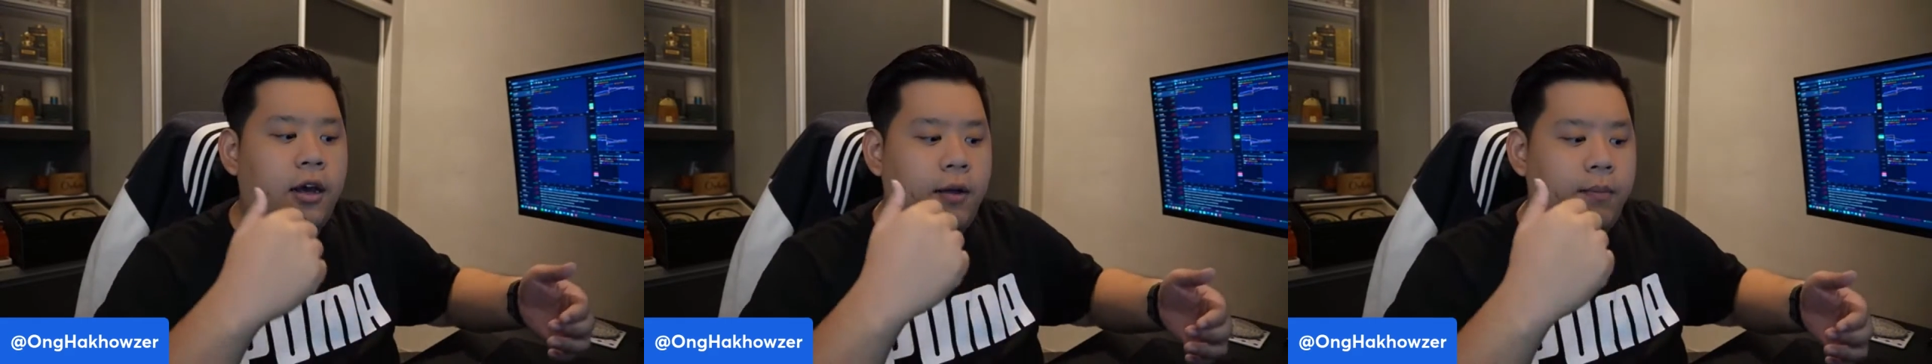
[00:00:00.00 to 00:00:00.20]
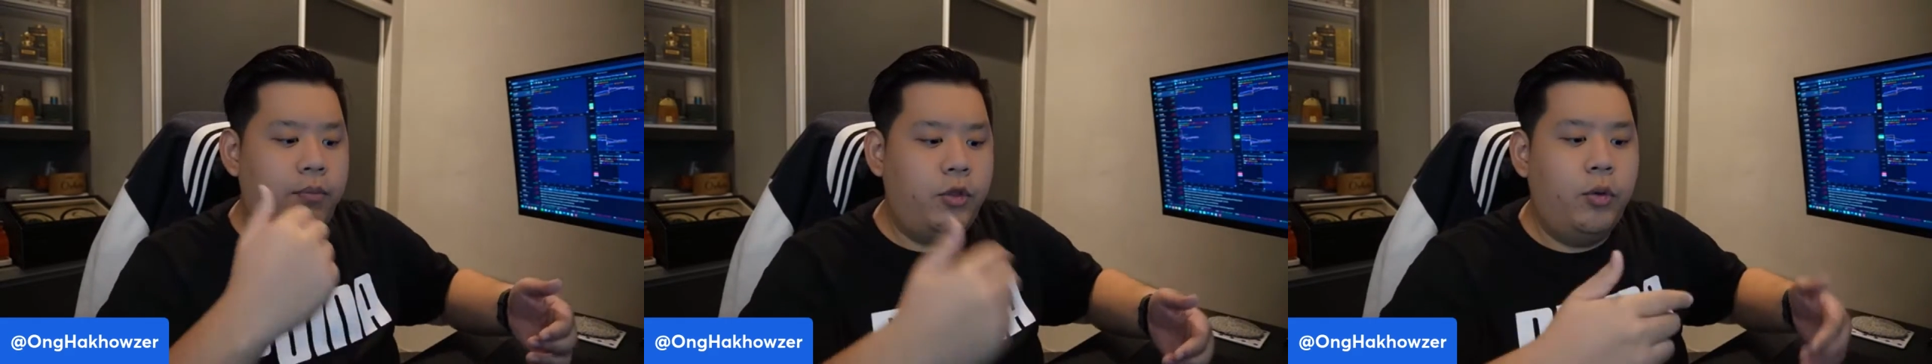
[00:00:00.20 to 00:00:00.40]

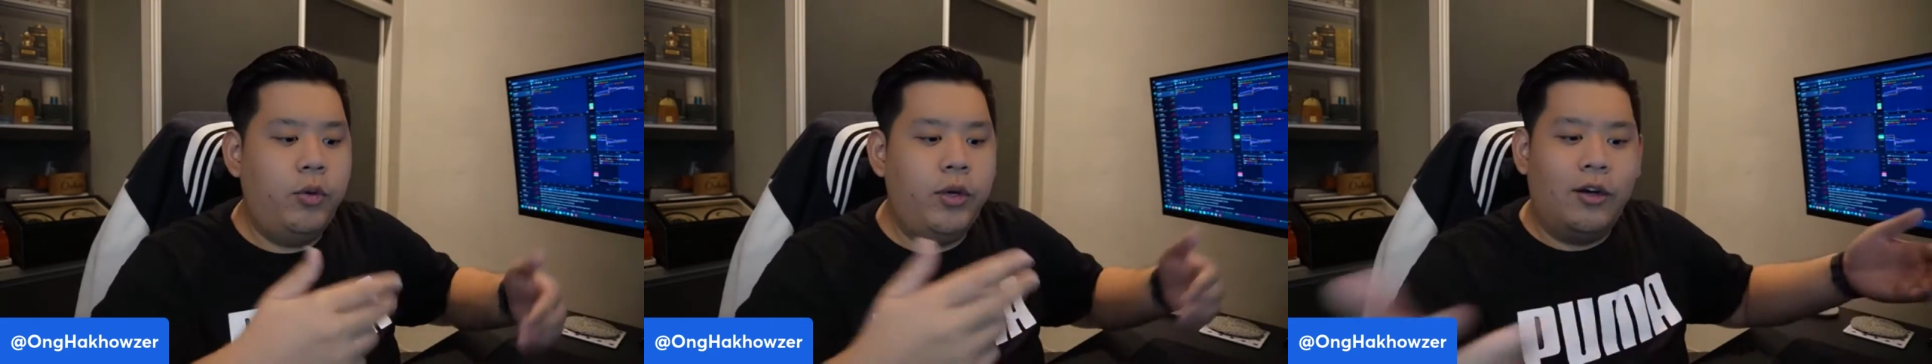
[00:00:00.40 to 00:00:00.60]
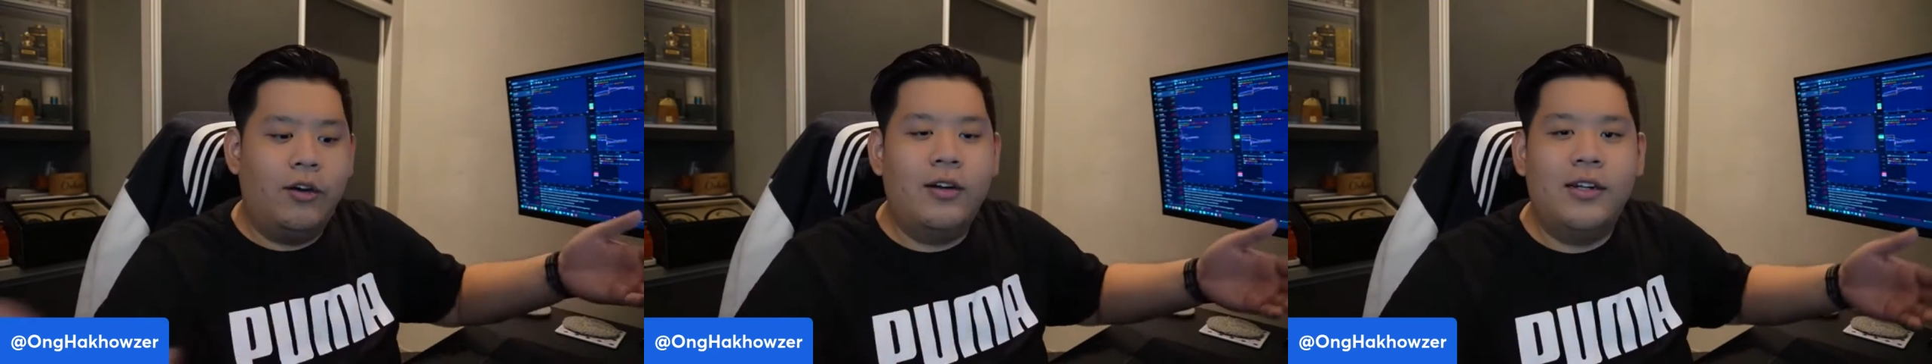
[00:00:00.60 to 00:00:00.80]
doing
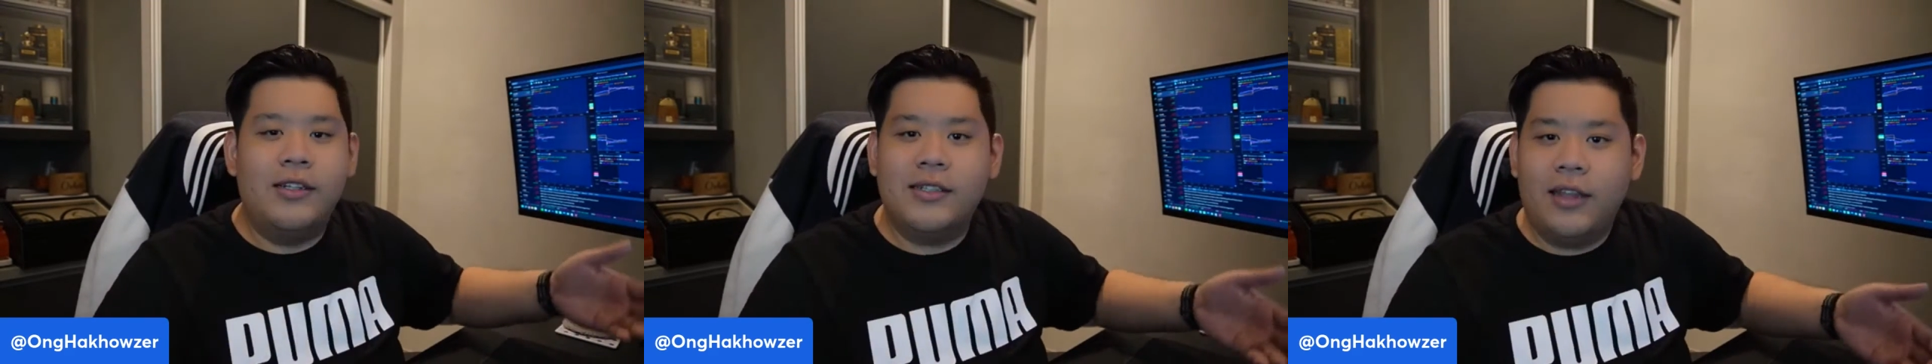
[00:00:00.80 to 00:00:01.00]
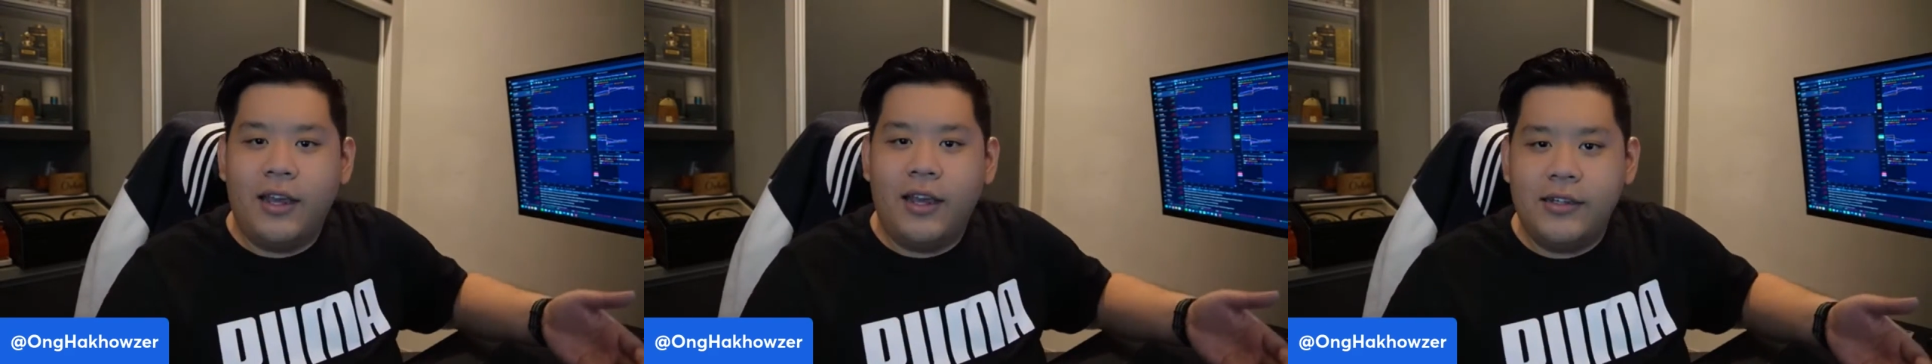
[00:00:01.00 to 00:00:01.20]
all these
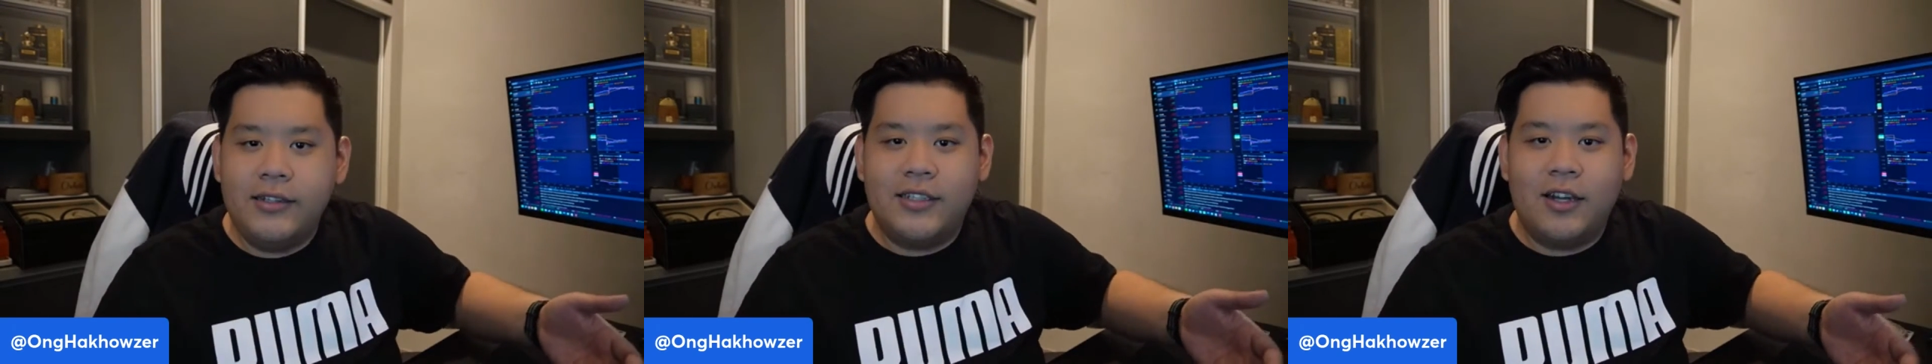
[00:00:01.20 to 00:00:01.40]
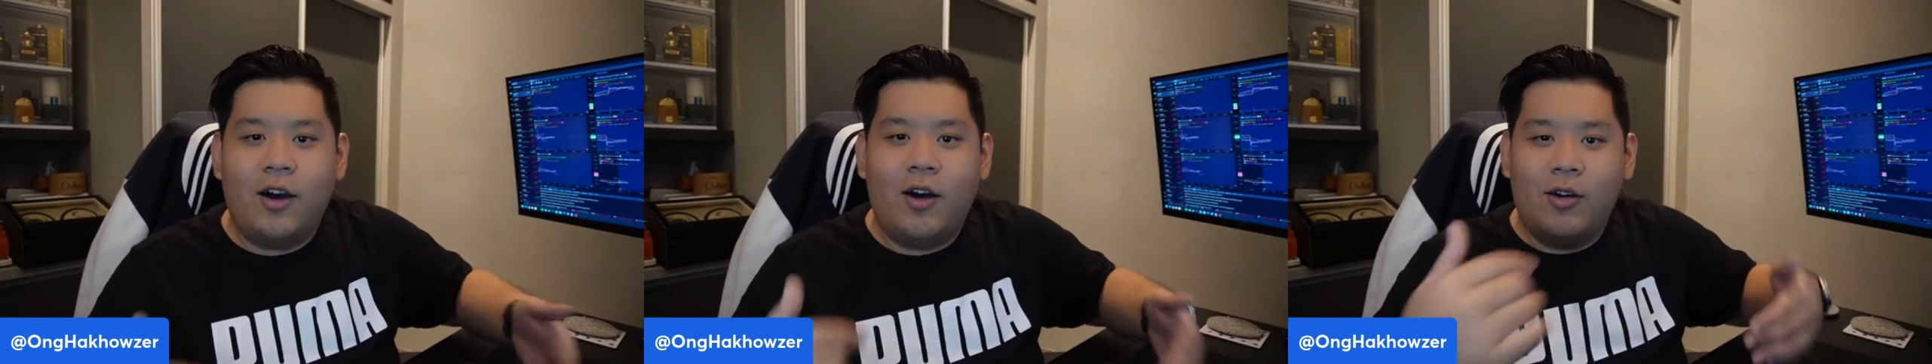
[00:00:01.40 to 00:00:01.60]
things,
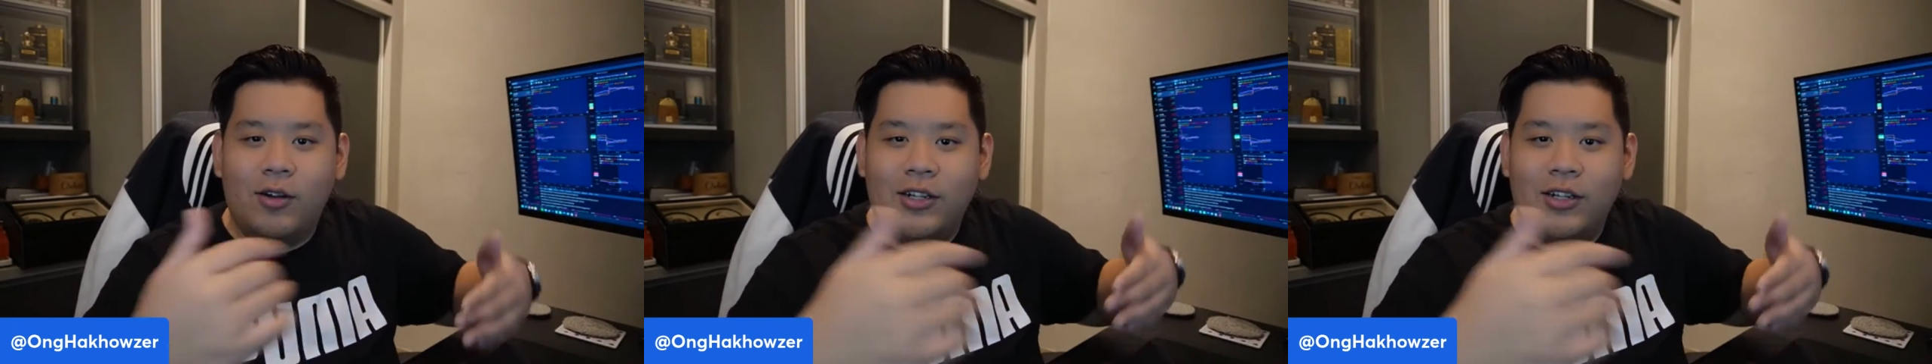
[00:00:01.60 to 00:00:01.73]
all these